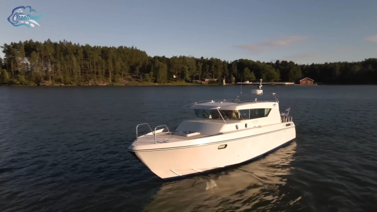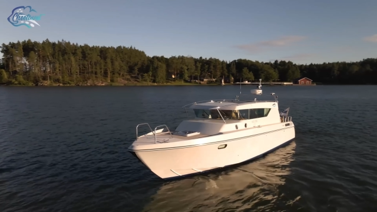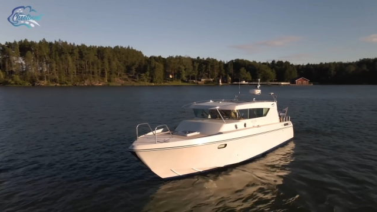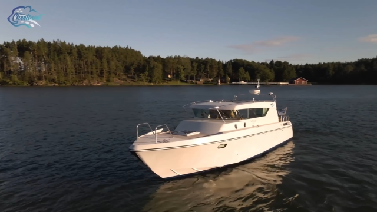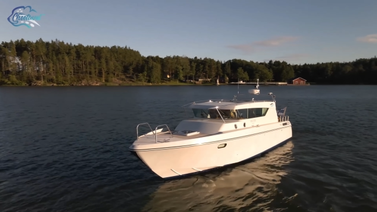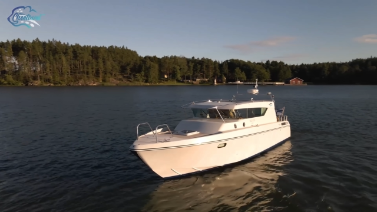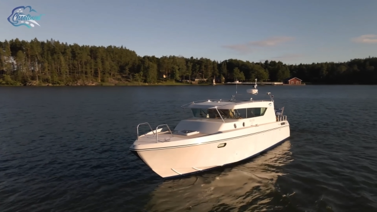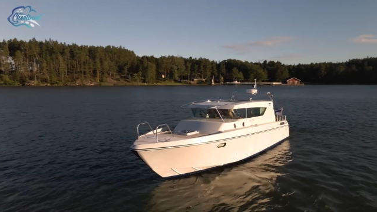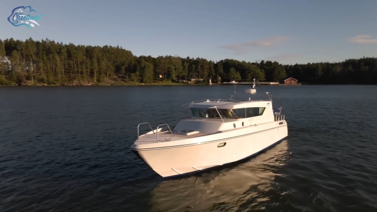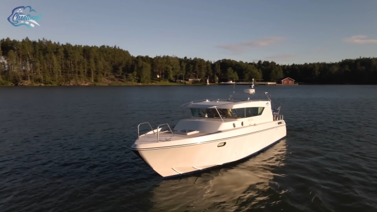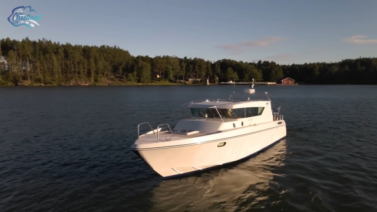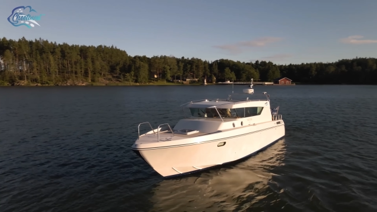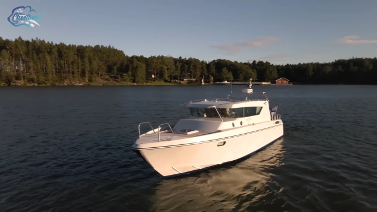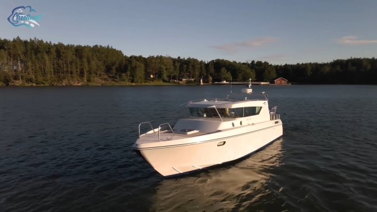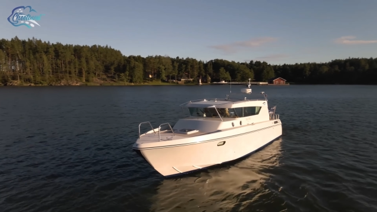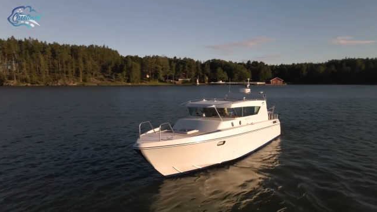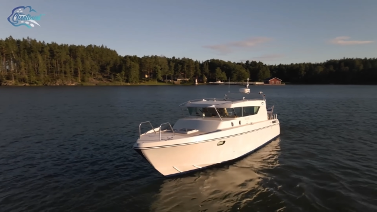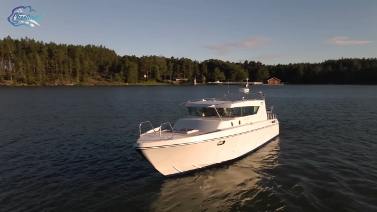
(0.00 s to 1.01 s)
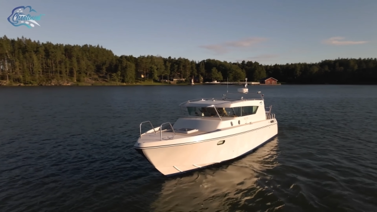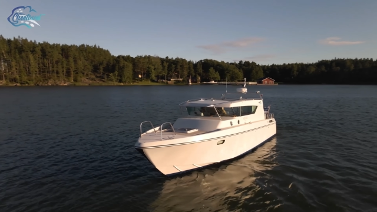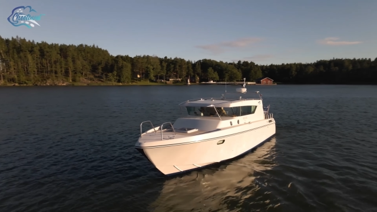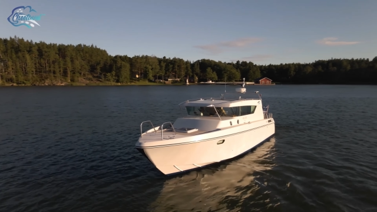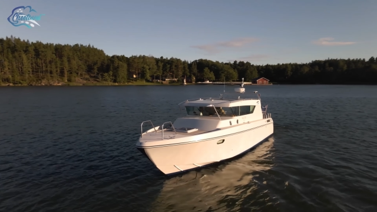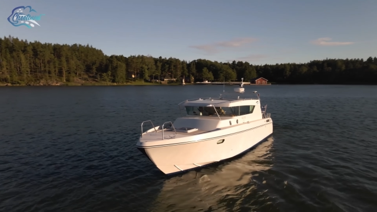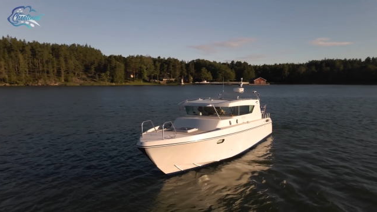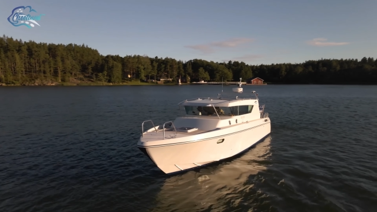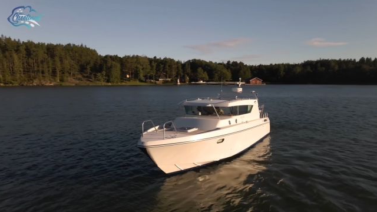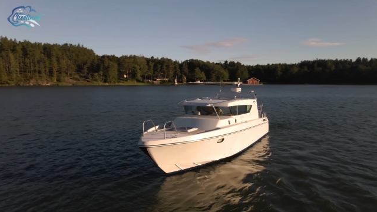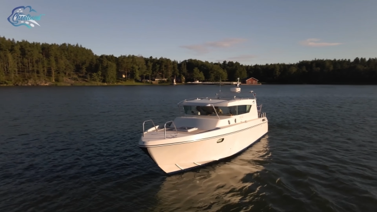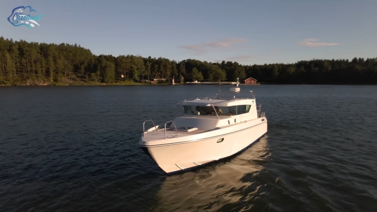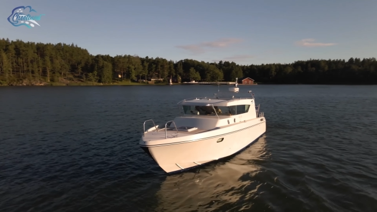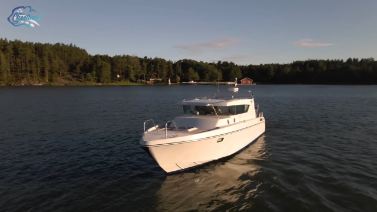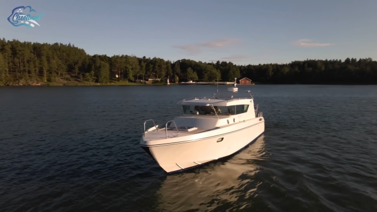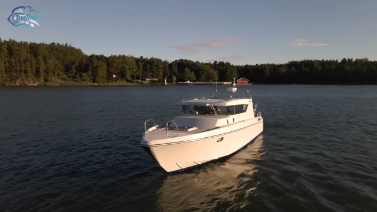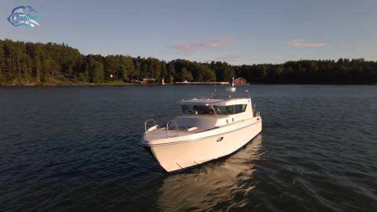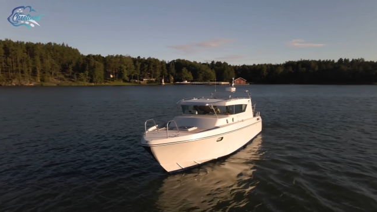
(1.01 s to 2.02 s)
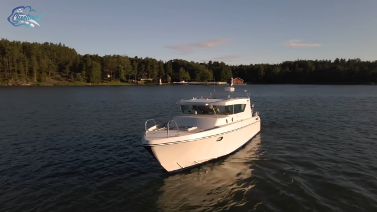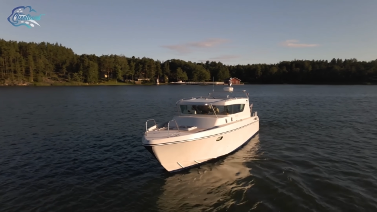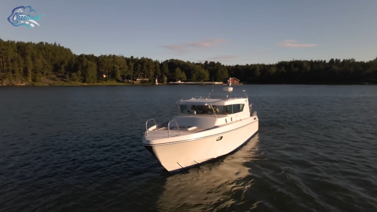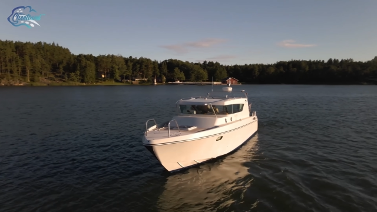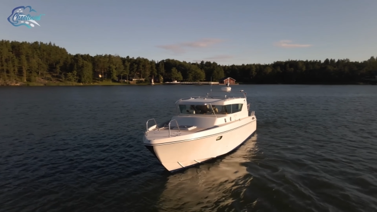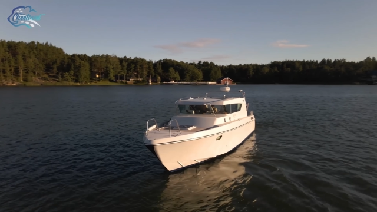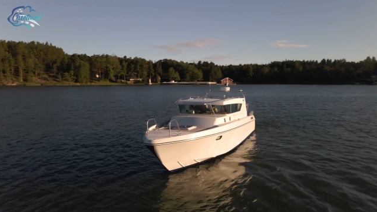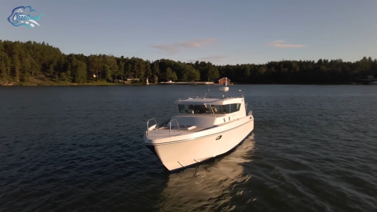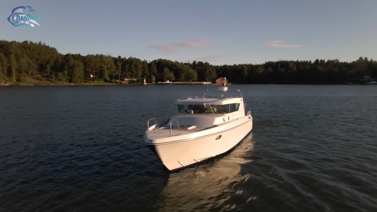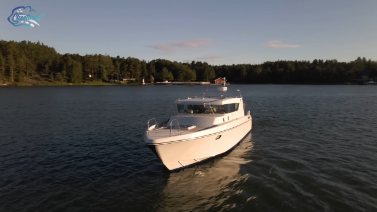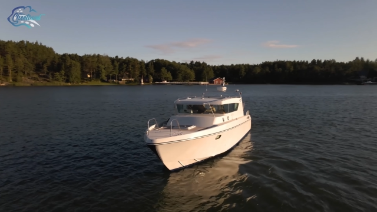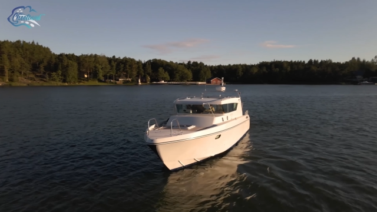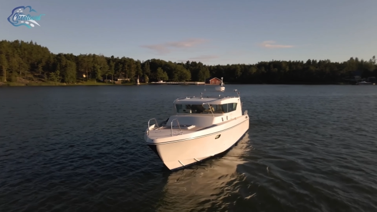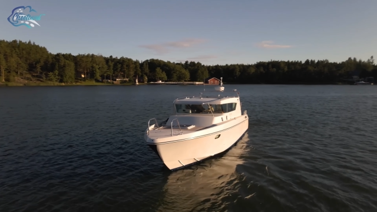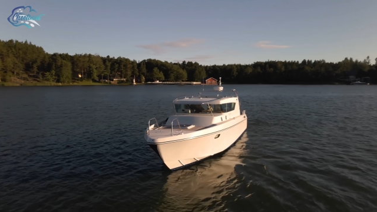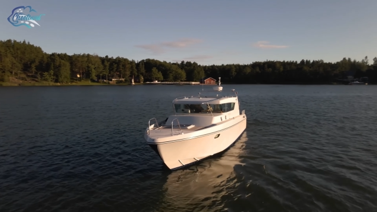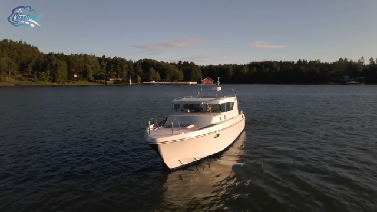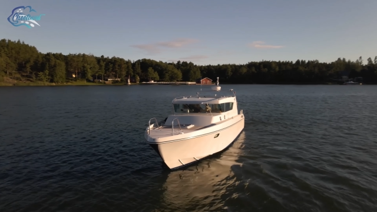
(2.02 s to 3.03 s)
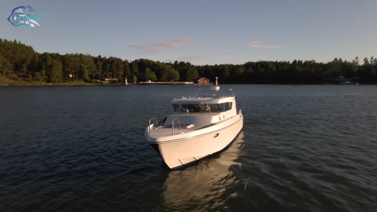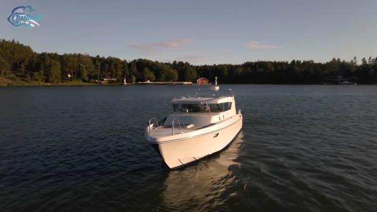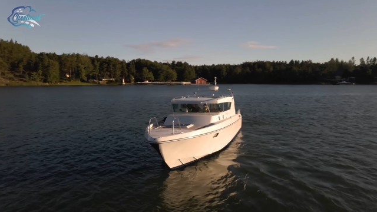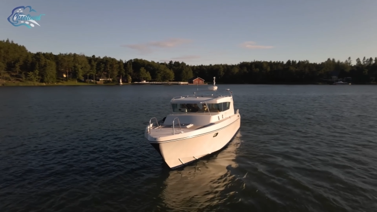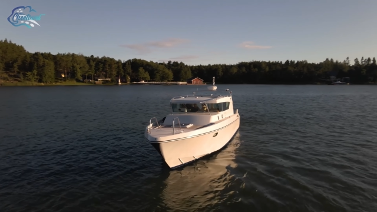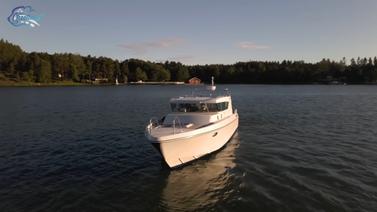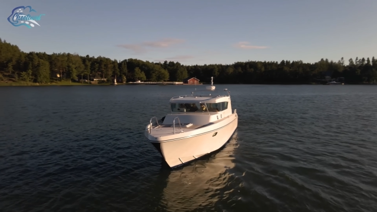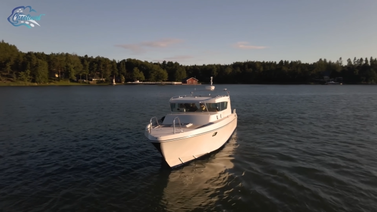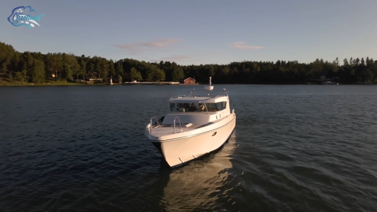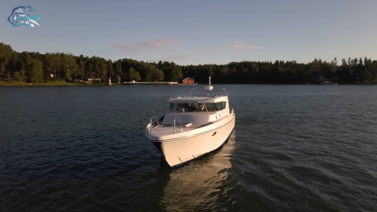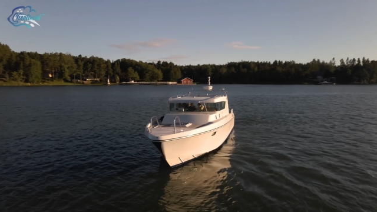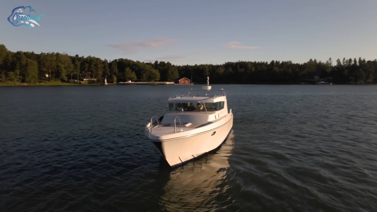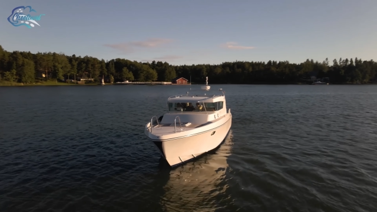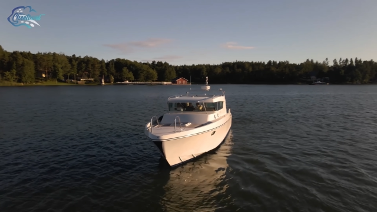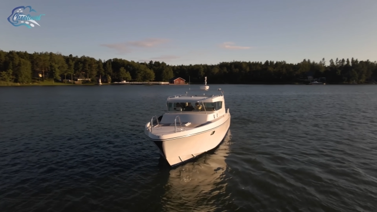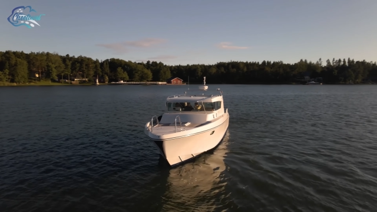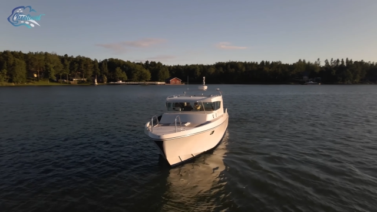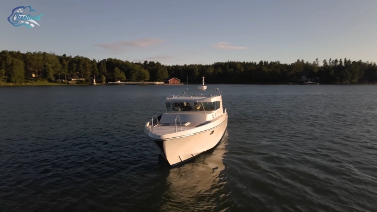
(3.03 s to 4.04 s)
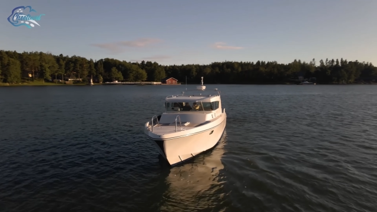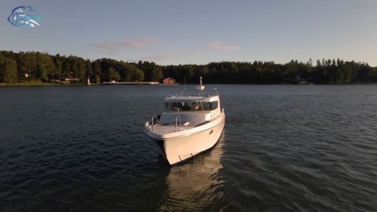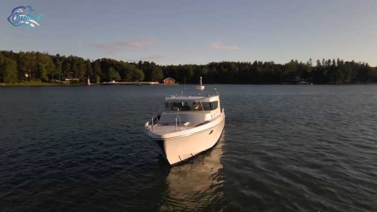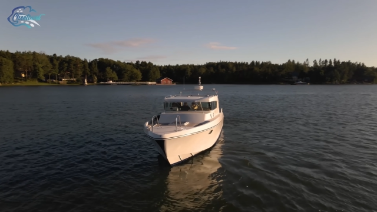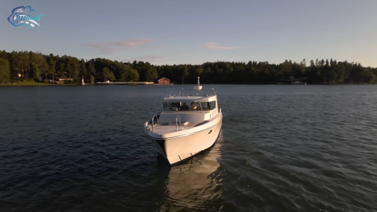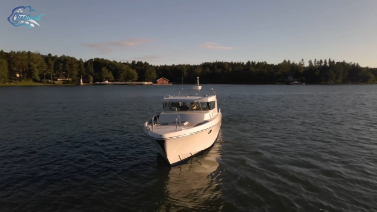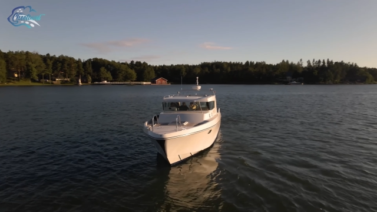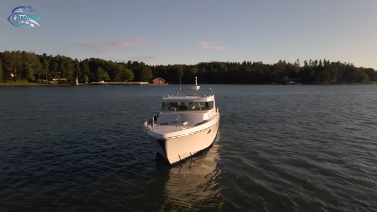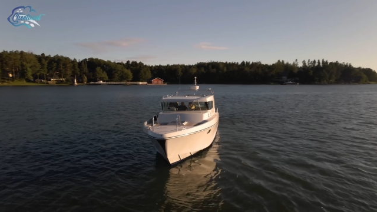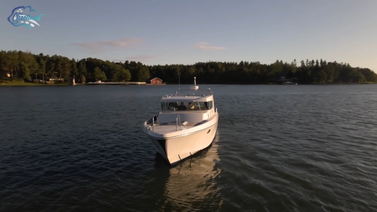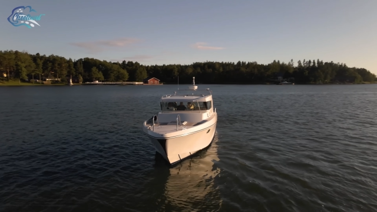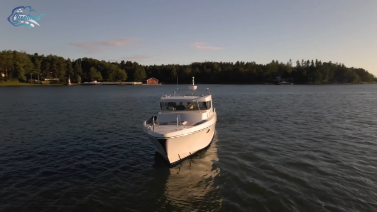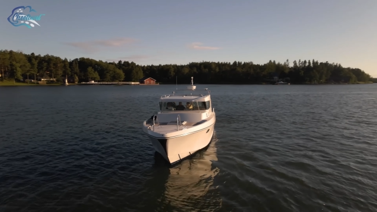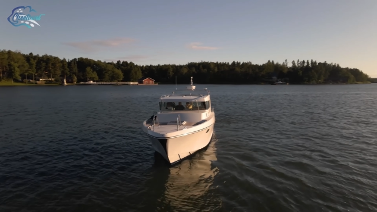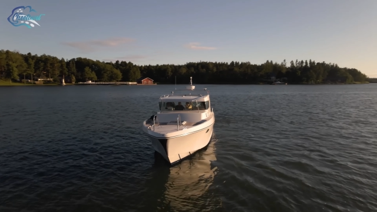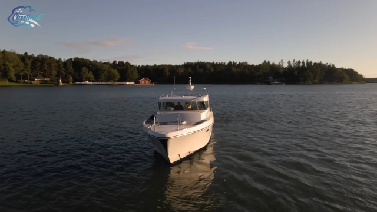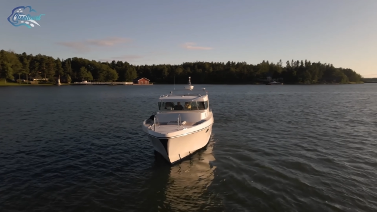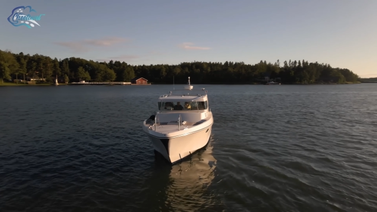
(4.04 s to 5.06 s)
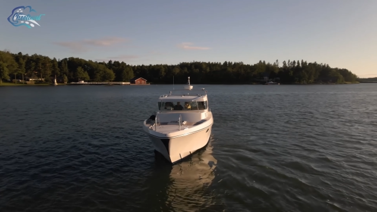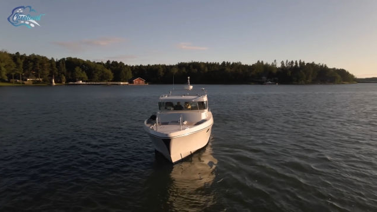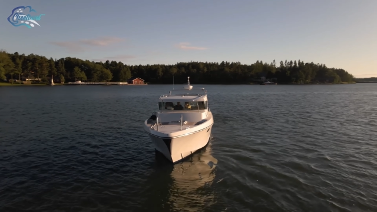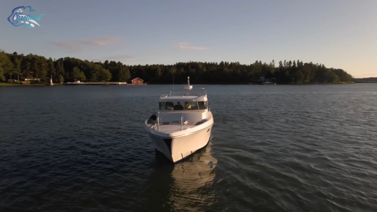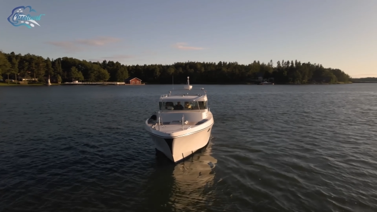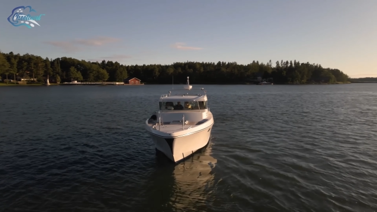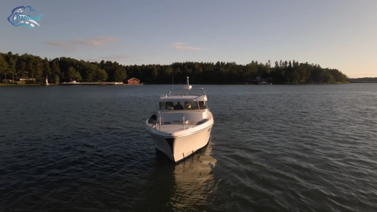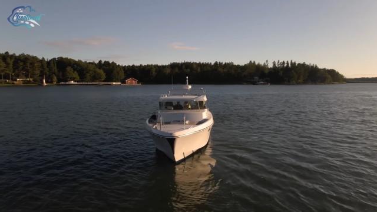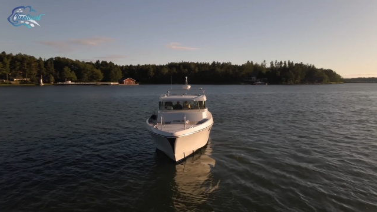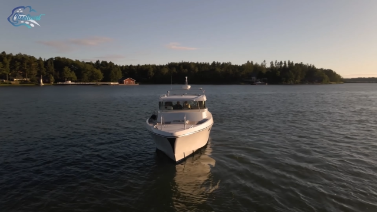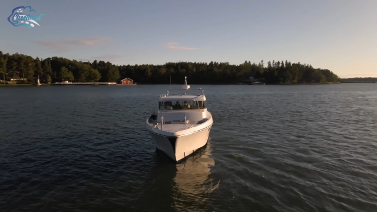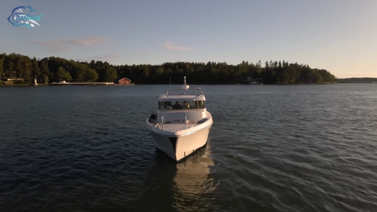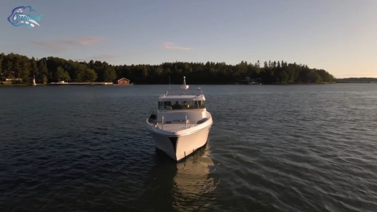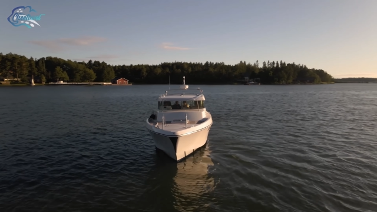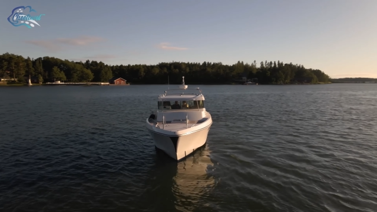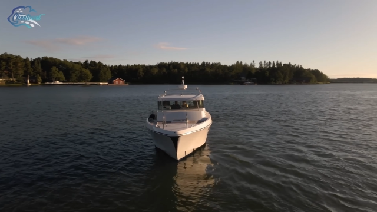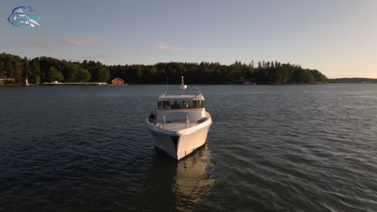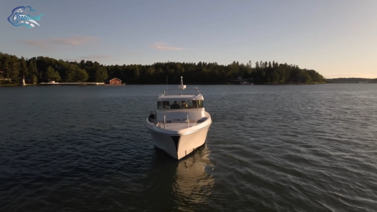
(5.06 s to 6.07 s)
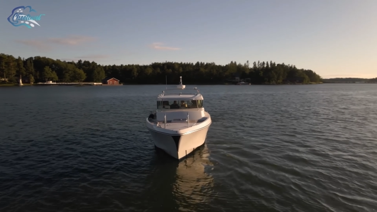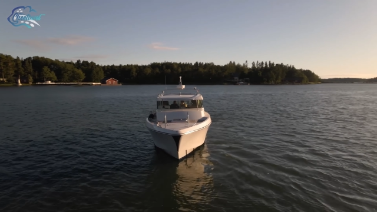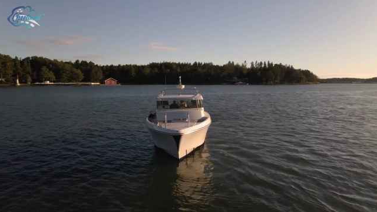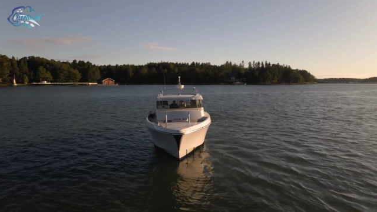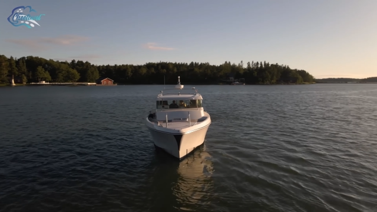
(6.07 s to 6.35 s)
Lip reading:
[unreadable: no face in view]